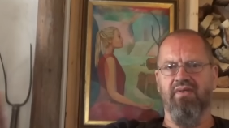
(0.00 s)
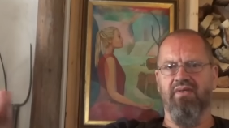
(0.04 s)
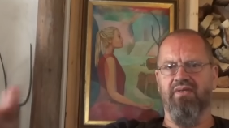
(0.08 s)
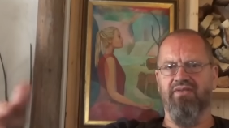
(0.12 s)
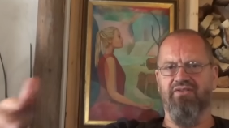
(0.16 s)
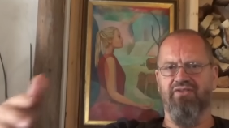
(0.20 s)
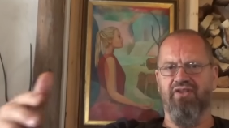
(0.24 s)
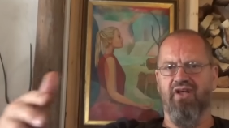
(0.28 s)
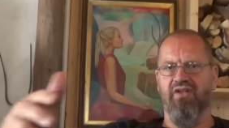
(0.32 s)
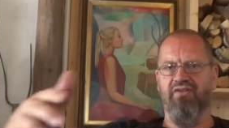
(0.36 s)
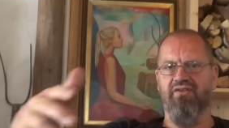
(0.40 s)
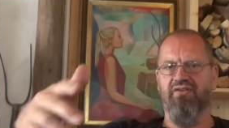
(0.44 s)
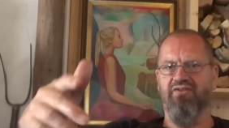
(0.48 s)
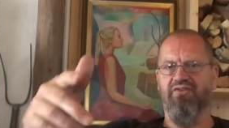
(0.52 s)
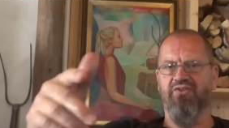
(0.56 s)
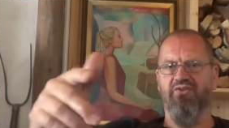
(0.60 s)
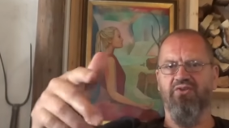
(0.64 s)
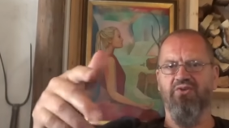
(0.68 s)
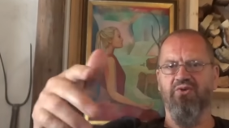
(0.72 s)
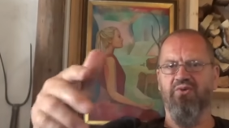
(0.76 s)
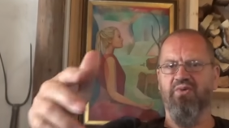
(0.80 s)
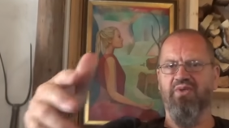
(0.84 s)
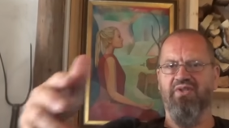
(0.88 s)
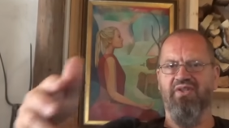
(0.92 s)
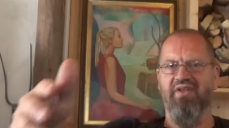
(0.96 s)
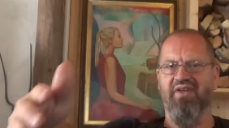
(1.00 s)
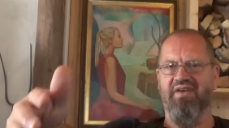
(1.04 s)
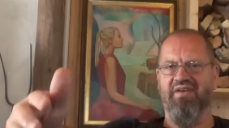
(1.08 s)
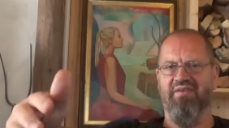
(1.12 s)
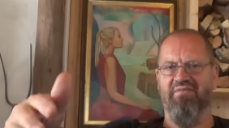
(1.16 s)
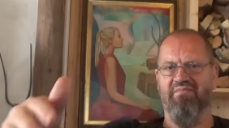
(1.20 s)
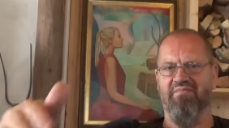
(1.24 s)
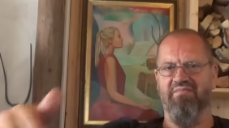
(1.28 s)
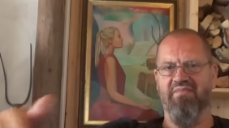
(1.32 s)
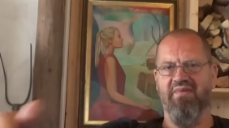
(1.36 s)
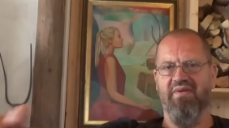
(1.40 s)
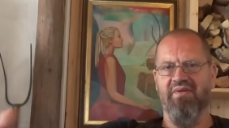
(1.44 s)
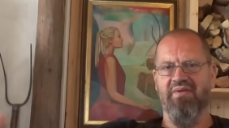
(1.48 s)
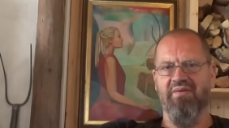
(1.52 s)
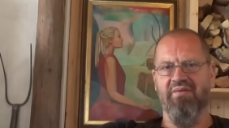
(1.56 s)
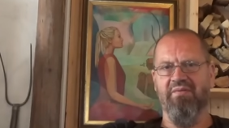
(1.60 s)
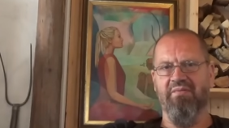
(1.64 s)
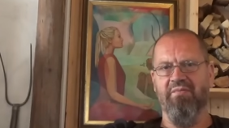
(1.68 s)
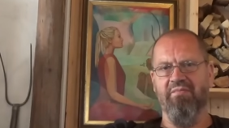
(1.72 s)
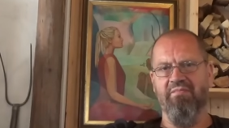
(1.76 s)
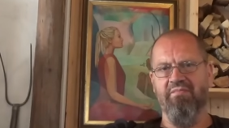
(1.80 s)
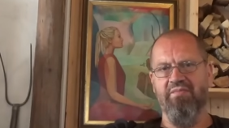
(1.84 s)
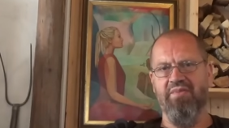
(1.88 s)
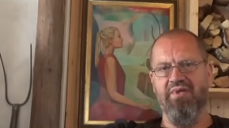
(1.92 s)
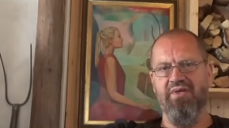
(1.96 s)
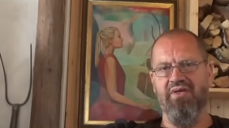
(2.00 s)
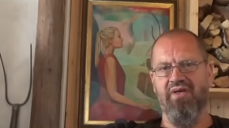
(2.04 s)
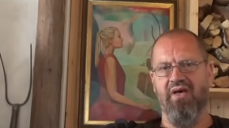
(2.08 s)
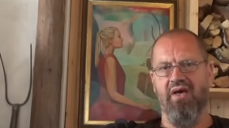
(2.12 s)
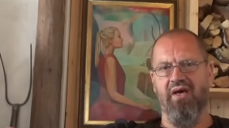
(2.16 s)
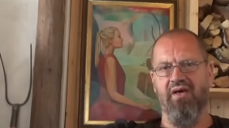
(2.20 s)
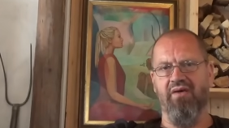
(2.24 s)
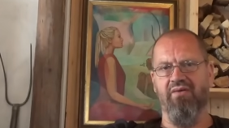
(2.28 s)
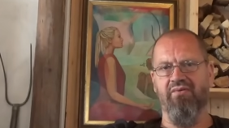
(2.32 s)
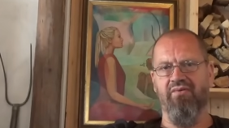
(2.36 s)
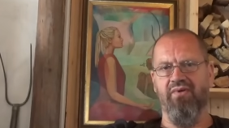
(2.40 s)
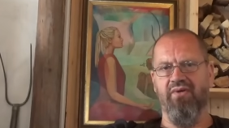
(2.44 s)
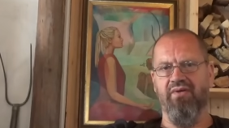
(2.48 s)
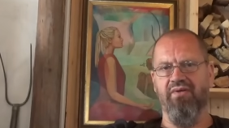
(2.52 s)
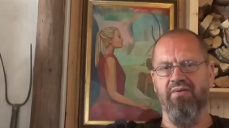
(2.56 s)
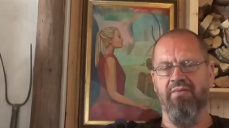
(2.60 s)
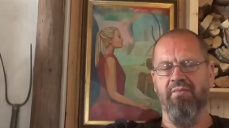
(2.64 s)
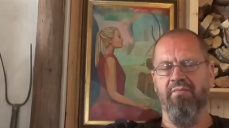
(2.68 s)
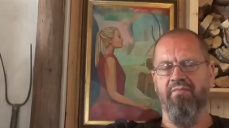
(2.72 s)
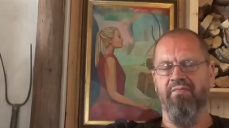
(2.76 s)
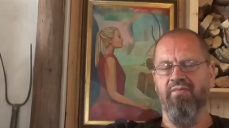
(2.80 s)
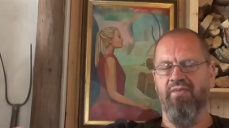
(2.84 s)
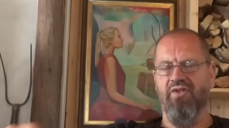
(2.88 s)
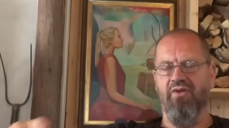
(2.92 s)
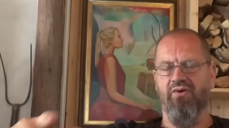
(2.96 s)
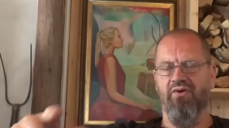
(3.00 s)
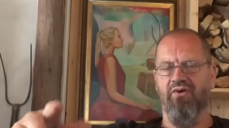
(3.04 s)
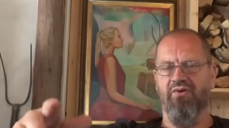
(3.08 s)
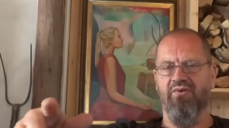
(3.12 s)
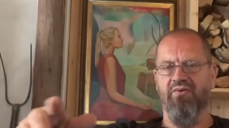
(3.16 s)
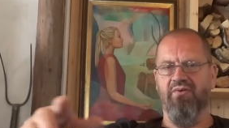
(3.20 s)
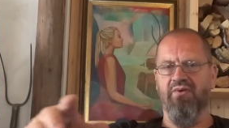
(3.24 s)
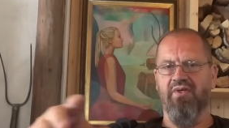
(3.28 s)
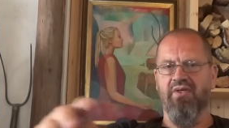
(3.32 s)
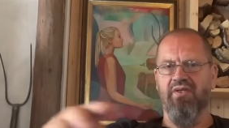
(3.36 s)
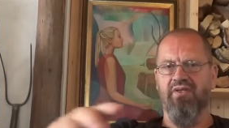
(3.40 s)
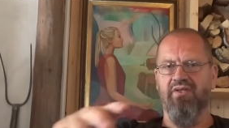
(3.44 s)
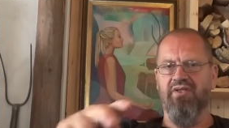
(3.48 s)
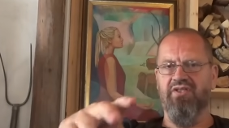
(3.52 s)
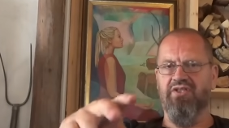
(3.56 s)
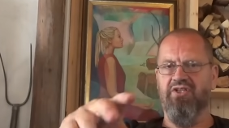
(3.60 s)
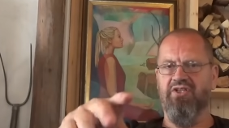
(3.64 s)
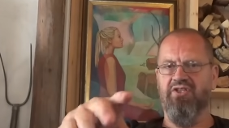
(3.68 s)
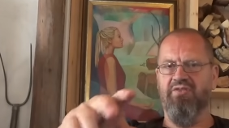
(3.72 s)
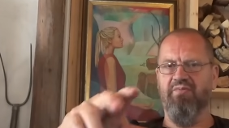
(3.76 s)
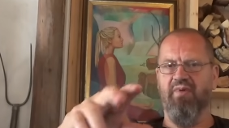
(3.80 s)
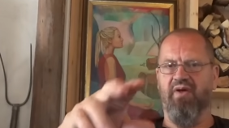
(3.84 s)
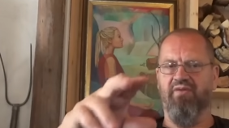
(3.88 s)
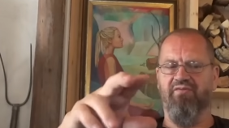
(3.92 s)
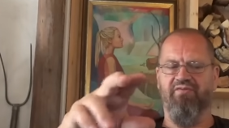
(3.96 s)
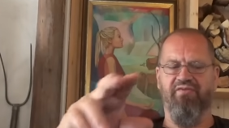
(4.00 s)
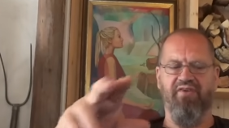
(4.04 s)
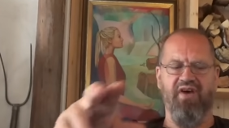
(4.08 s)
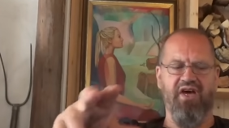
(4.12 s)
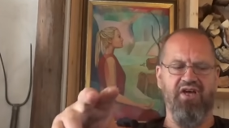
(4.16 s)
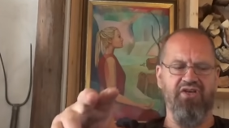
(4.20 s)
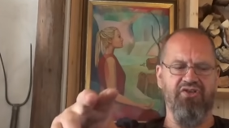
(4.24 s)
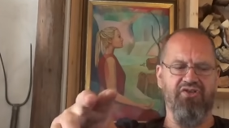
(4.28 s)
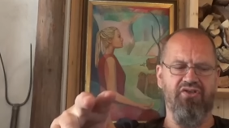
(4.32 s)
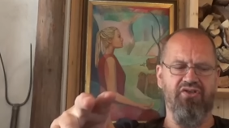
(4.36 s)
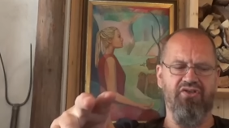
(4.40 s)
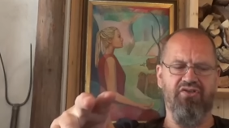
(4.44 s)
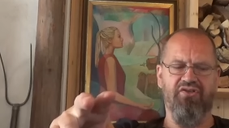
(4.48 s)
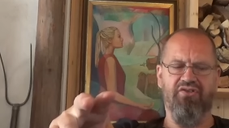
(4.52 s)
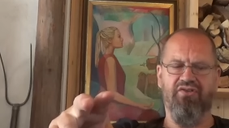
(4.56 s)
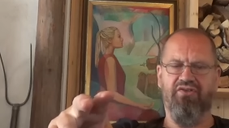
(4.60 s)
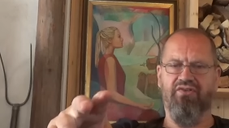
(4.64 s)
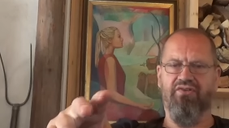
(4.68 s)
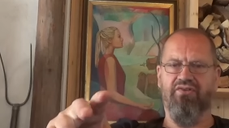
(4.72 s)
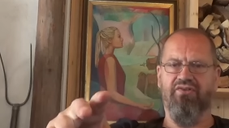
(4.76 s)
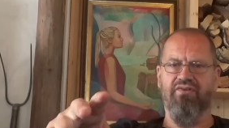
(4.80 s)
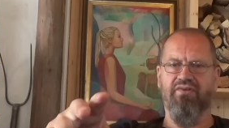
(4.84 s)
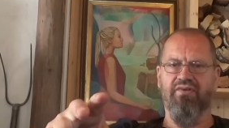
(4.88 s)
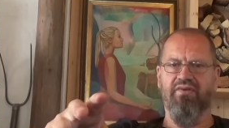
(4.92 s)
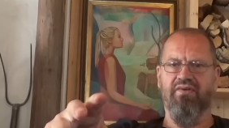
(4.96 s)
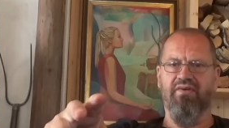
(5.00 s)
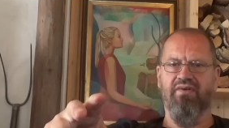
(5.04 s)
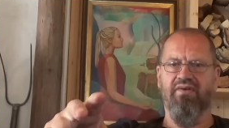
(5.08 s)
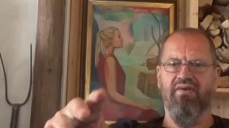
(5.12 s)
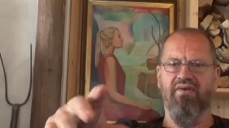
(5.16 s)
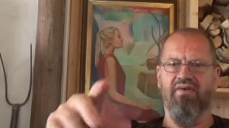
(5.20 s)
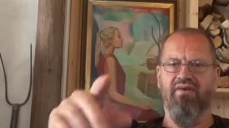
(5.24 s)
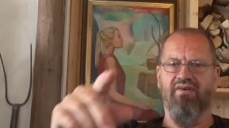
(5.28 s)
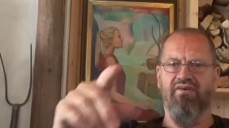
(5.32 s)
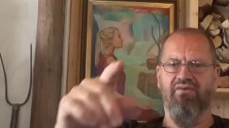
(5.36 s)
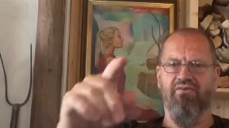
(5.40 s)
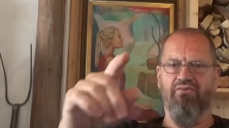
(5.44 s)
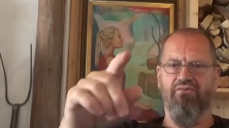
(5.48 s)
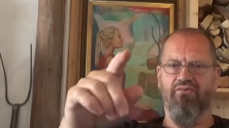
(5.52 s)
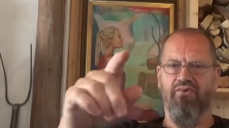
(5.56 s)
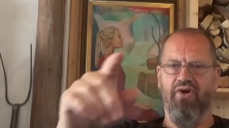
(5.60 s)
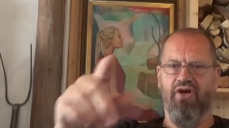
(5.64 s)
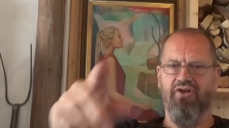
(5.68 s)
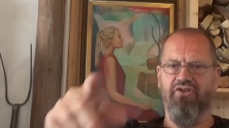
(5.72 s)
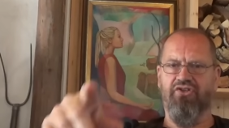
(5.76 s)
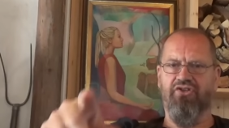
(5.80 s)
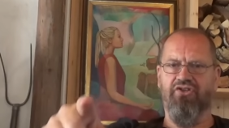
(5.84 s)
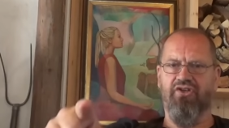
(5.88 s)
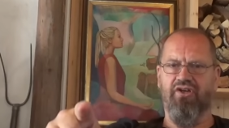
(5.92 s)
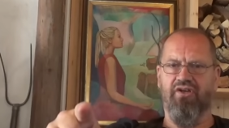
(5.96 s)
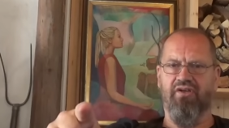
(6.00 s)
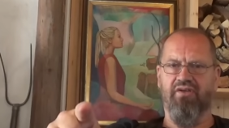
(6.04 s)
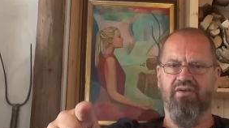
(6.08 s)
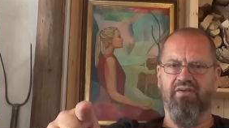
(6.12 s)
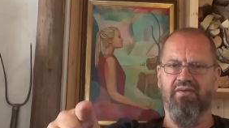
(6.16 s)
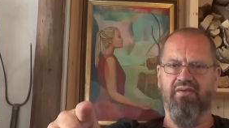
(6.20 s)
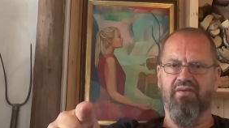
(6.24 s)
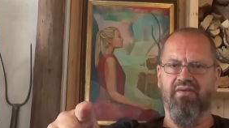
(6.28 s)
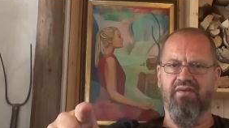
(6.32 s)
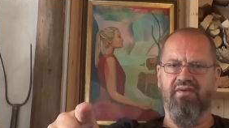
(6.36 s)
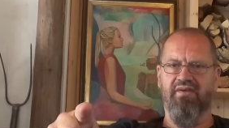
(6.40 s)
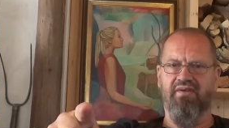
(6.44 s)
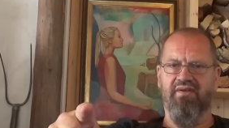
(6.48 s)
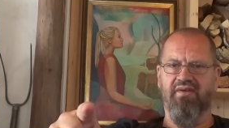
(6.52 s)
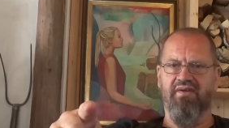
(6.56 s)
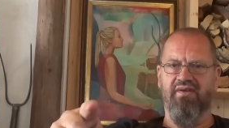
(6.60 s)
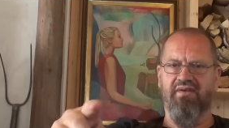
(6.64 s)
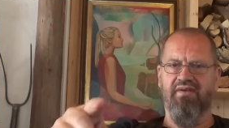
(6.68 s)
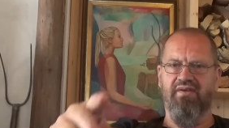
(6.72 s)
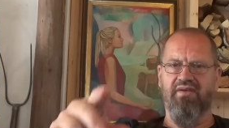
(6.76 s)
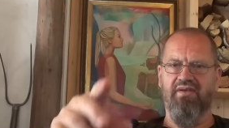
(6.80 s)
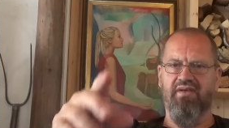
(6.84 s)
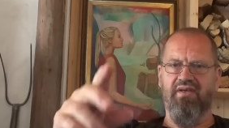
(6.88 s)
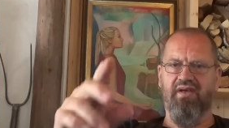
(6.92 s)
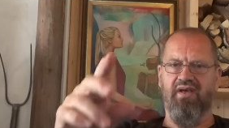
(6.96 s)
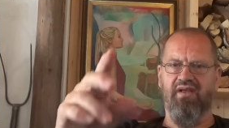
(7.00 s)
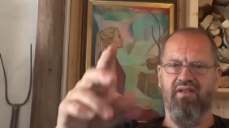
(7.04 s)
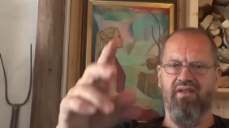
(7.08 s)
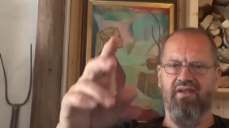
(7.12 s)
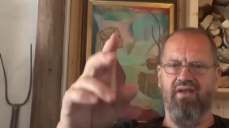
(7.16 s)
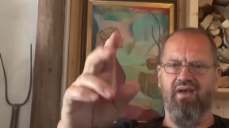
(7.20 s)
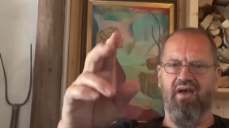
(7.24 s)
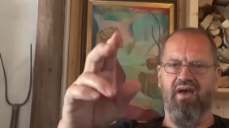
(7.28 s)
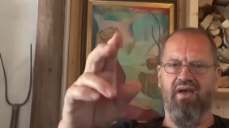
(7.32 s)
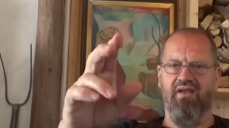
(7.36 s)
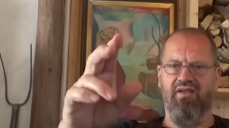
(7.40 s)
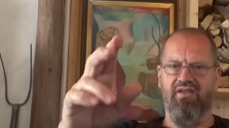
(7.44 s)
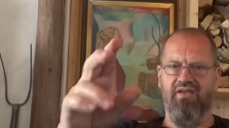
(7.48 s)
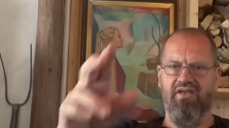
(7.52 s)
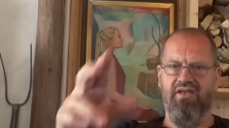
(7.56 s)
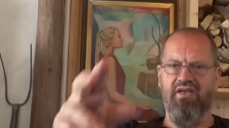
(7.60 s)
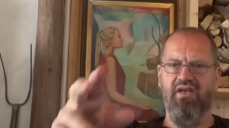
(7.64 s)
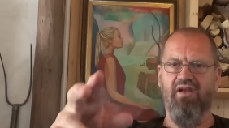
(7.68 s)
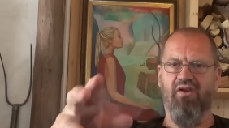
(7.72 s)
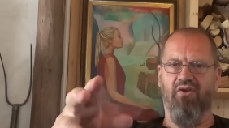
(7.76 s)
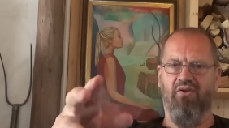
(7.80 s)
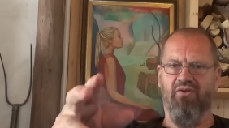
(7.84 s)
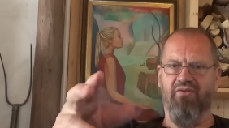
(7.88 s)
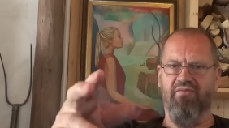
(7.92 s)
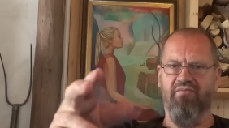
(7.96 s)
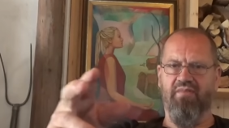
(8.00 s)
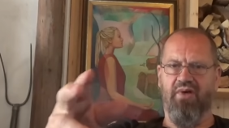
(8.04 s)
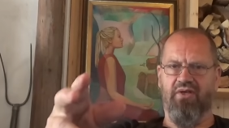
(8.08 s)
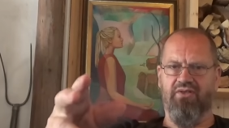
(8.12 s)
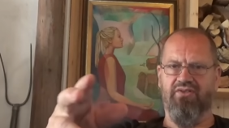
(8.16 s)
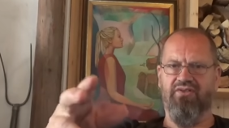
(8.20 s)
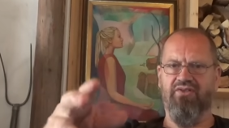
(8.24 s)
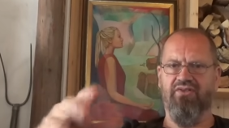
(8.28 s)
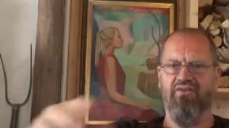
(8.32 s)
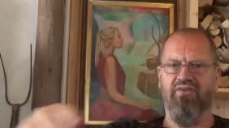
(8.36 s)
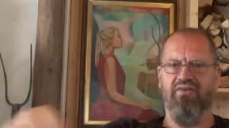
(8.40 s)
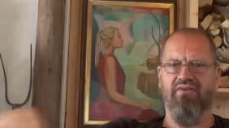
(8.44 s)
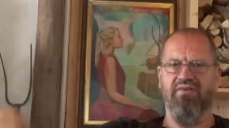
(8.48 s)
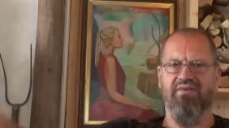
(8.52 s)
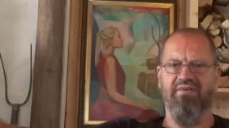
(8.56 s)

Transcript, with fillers: It's nothing to do with them being angry. No, no, this is about fascists, Russia, in, and Elon Musk.